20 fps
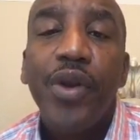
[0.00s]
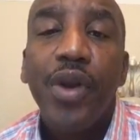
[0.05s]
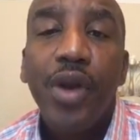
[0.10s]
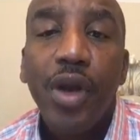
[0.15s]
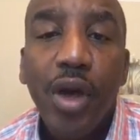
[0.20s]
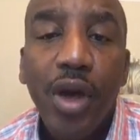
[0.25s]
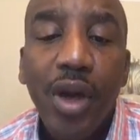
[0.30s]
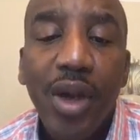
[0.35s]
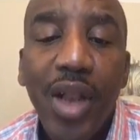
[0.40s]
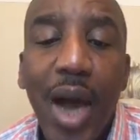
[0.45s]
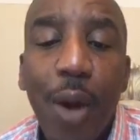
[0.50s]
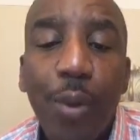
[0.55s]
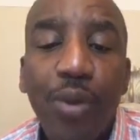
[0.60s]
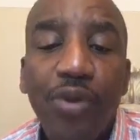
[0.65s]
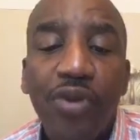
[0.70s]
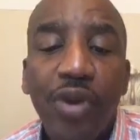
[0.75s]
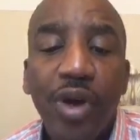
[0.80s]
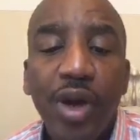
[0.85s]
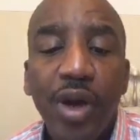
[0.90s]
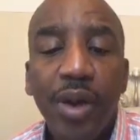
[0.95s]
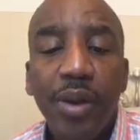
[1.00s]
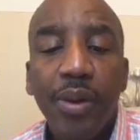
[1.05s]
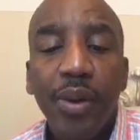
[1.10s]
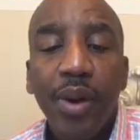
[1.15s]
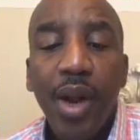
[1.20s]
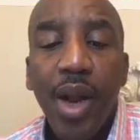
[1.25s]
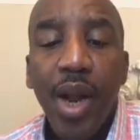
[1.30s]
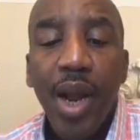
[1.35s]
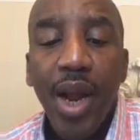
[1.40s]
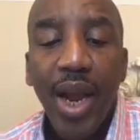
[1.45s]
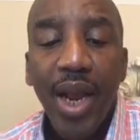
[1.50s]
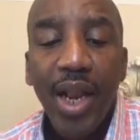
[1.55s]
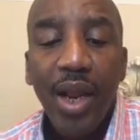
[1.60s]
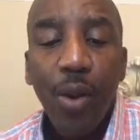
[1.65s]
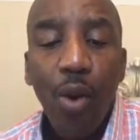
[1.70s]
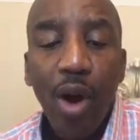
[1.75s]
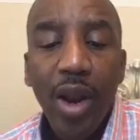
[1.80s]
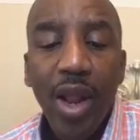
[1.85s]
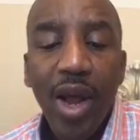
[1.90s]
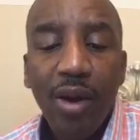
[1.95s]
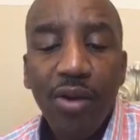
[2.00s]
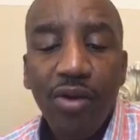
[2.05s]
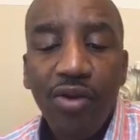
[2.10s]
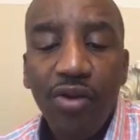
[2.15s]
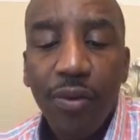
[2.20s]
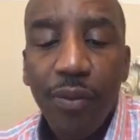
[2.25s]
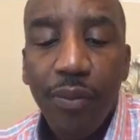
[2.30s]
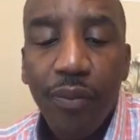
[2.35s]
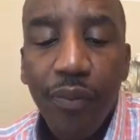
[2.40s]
Good, that was good. Anyone else?